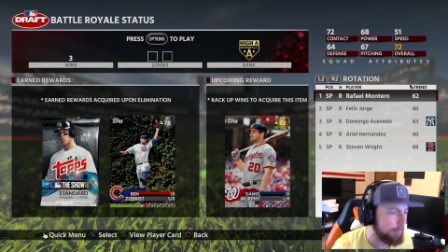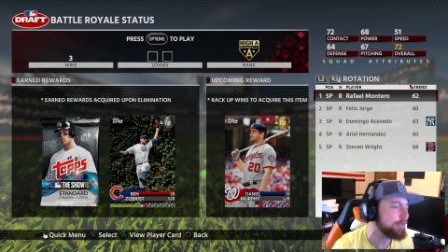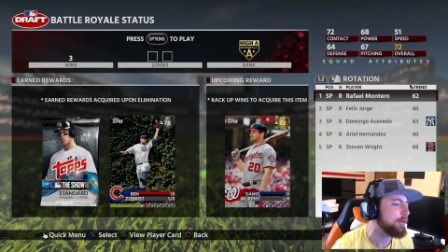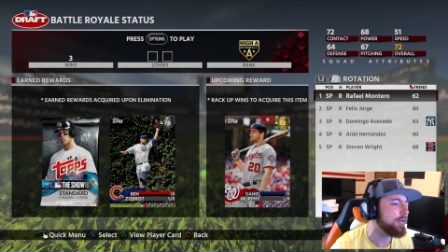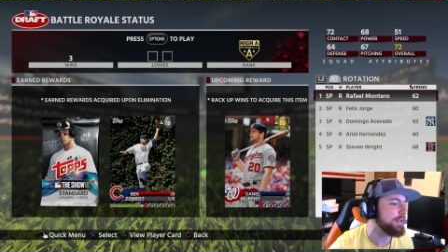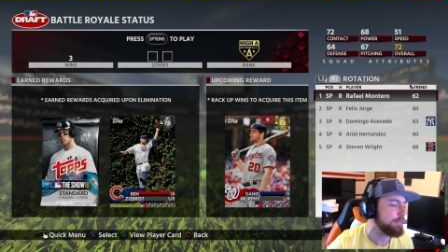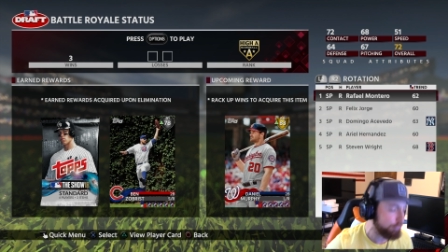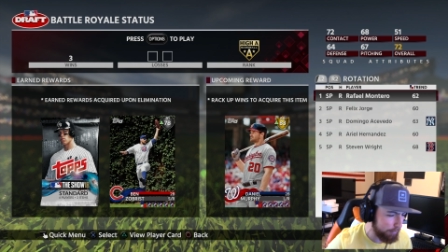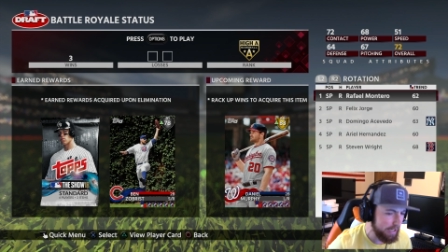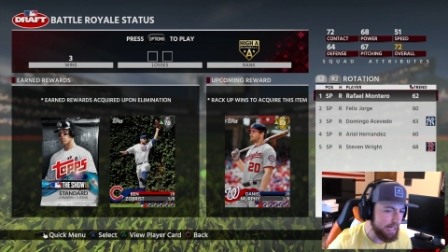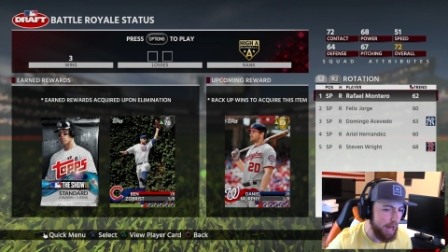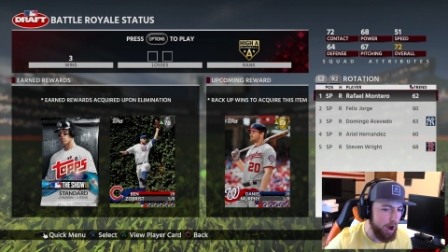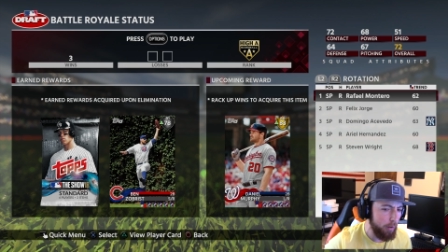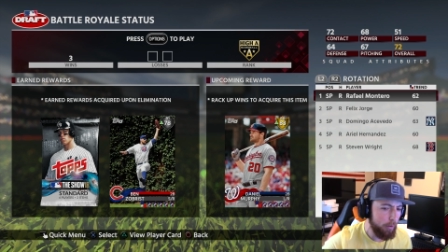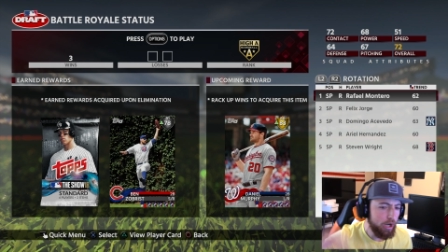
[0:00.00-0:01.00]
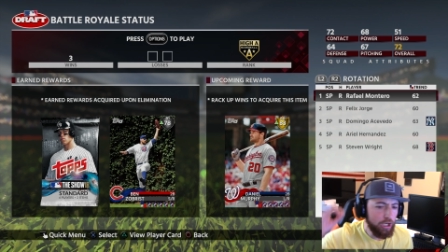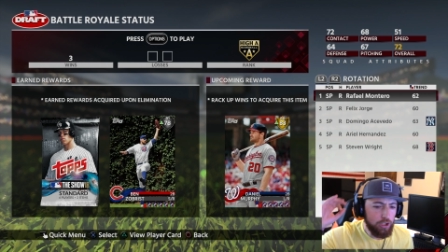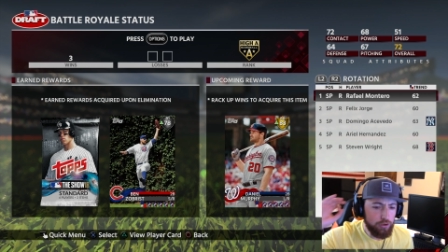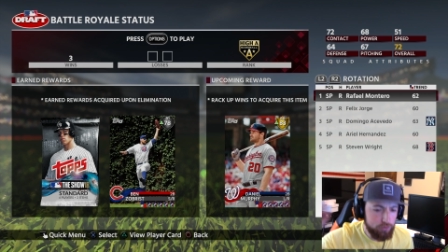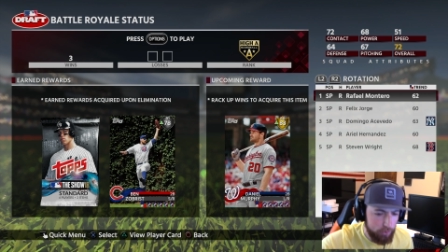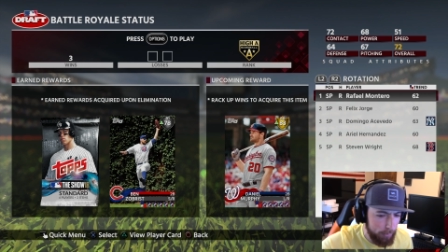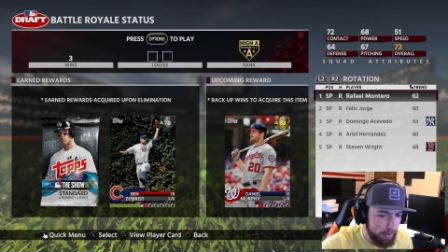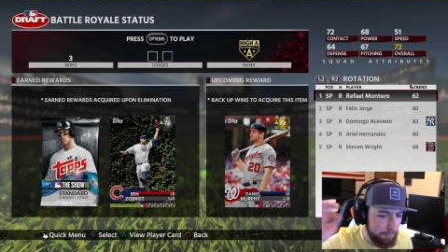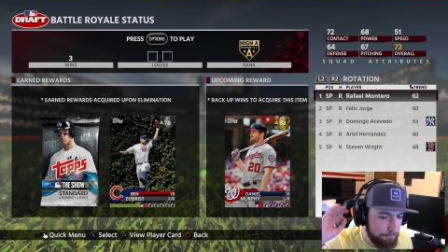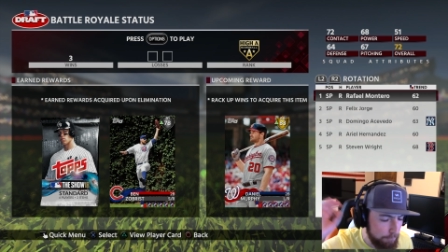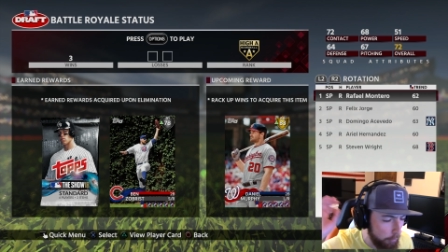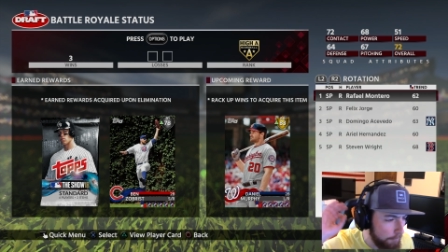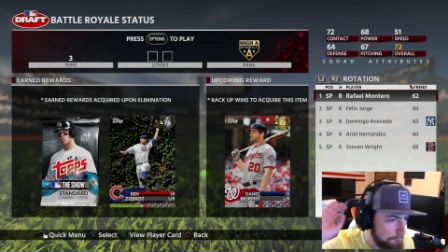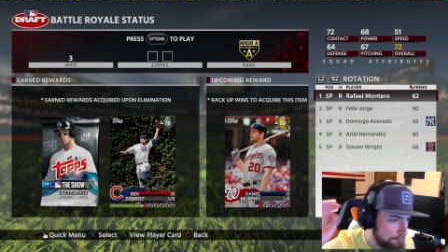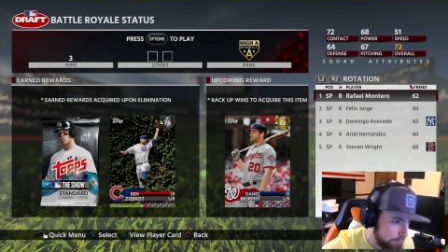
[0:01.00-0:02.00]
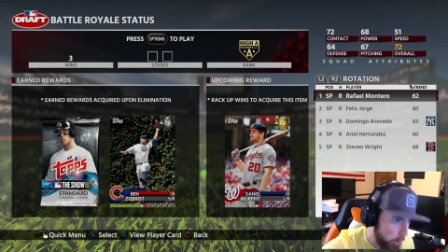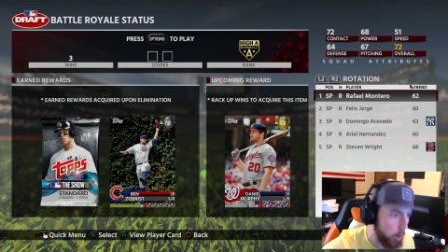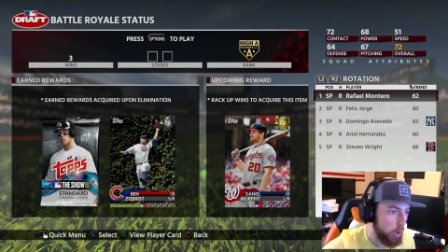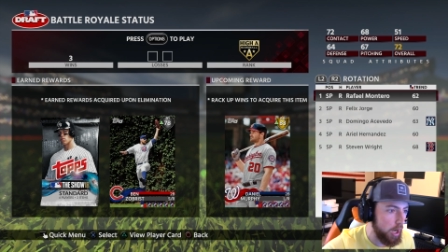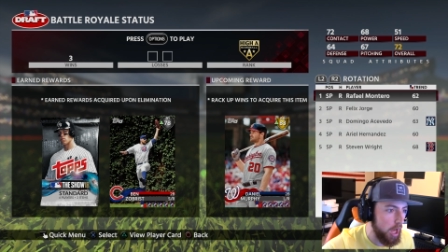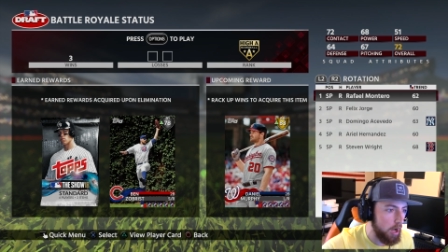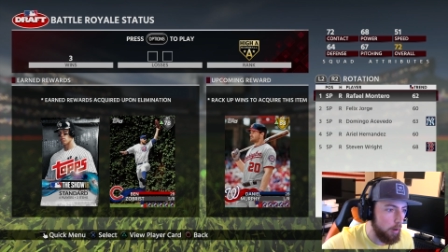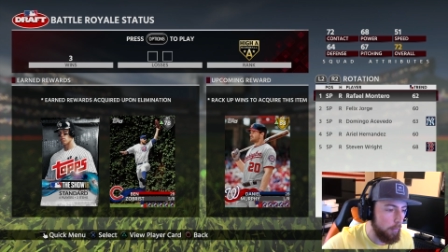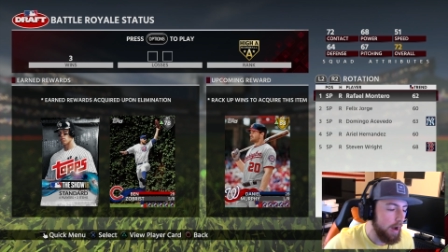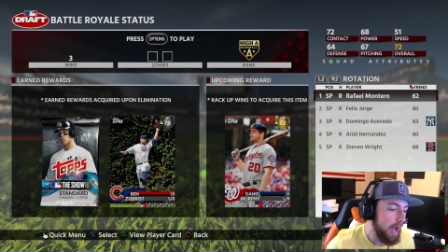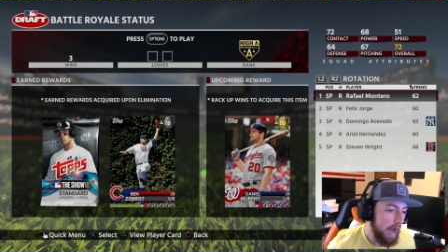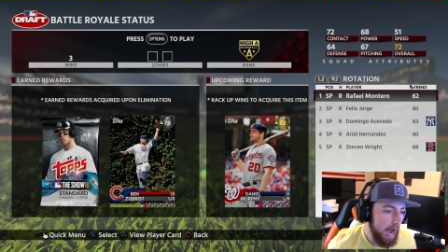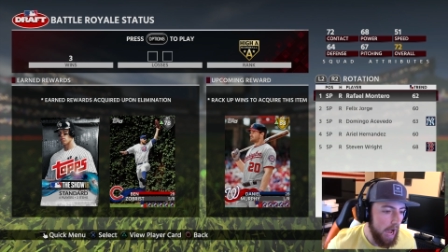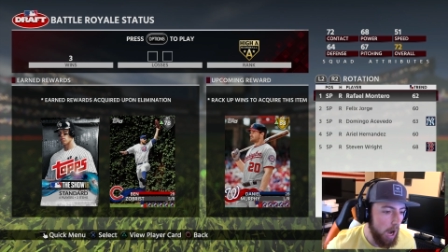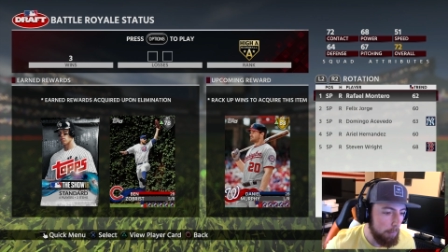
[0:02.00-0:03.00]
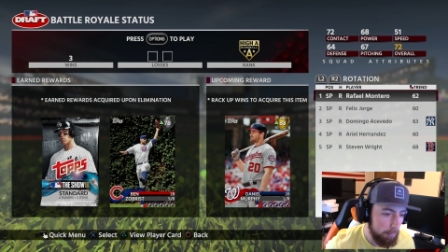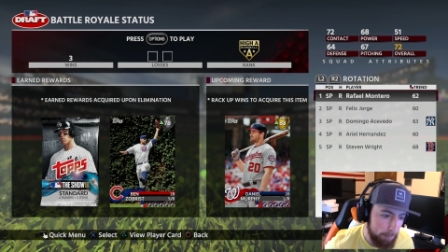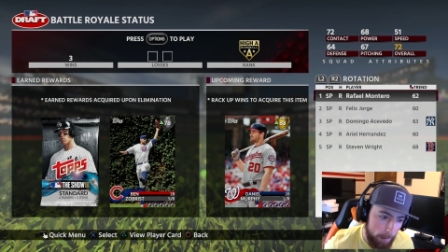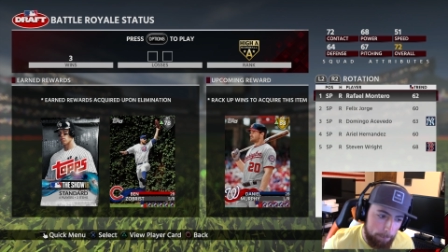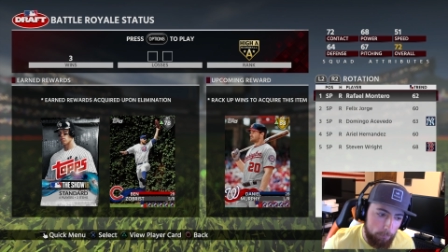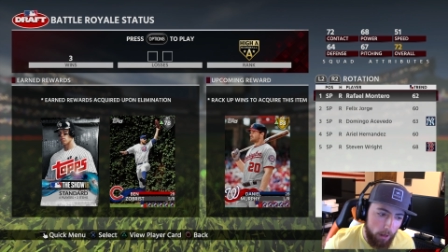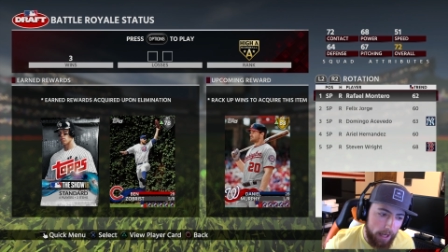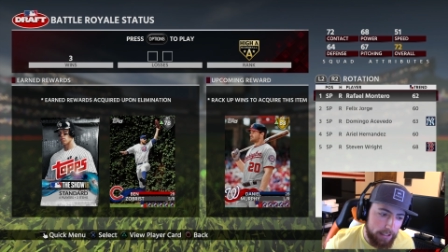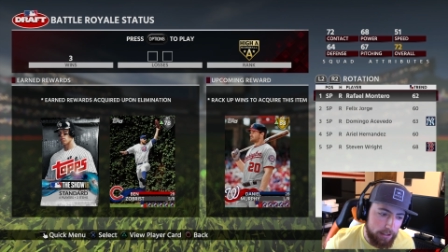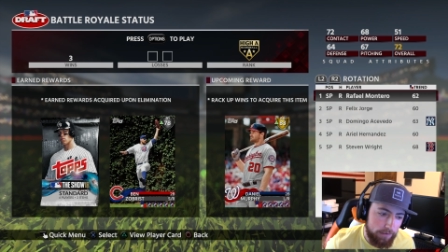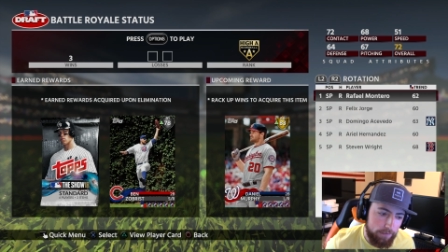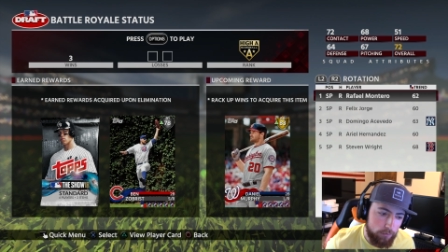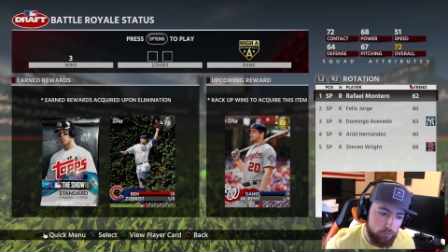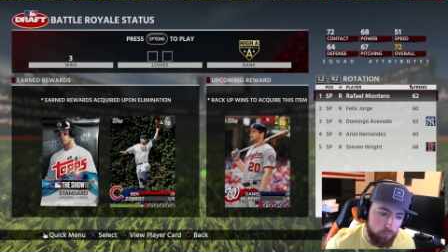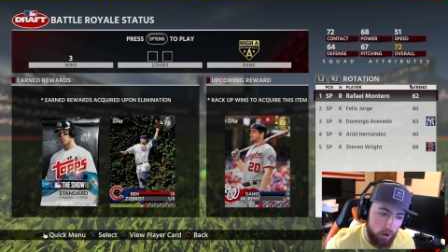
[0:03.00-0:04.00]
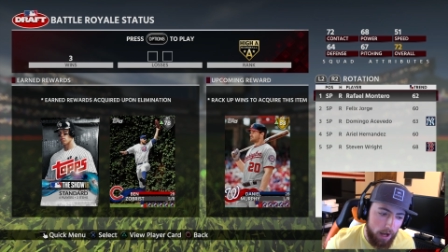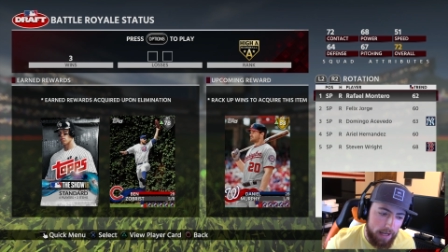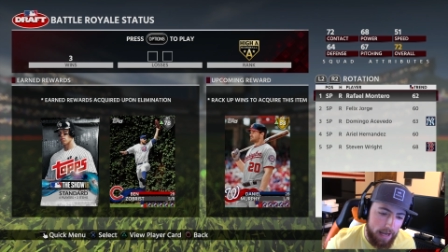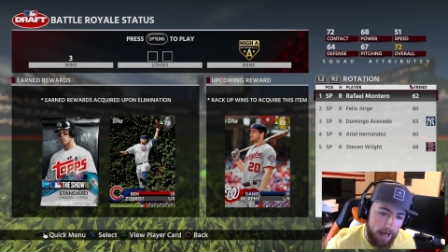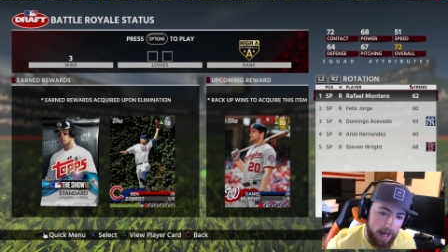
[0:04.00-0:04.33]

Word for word: We're currently 3-0, shooting for 4-0. We've been playing good this run.